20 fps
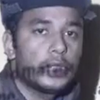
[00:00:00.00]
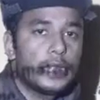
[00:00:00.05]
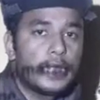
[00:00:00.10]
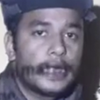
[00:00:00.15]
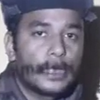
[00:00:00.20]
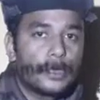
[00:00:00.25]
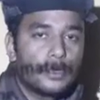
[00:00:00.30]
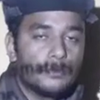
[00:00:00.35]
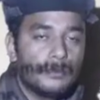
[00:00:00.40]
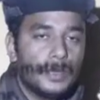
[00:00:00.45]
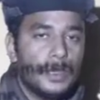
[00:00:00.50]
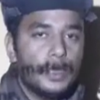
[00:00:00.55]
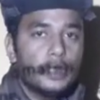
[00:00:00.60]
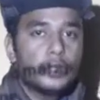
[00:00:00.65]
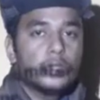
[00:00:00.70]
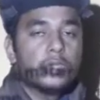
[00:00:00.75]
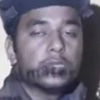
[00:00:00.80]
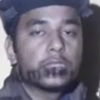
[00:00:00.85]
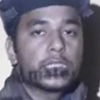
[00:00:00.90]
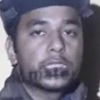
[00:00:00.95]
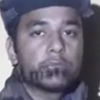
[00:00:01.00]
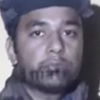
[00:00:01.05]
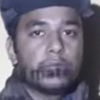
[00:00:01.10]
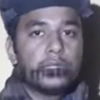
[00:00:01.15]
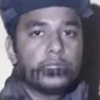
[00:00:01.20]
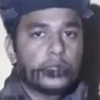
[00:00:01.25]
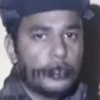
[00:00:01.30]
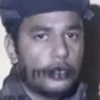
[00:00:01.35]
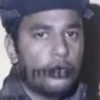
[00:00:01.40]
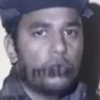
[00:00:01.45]
layer of the
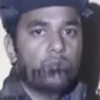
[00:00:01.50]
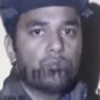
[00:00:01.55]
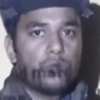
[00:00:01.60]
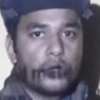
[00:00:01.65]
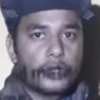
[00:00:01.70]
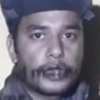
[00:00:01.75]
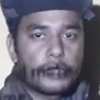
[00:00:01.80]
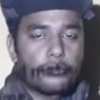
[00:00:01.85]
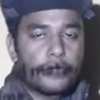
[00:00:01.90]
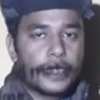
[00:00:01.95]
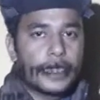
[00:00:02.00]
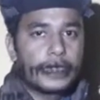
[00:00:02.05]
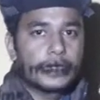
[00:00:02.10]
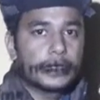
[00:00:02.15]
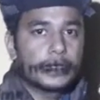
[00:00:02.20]
suspension or water, we can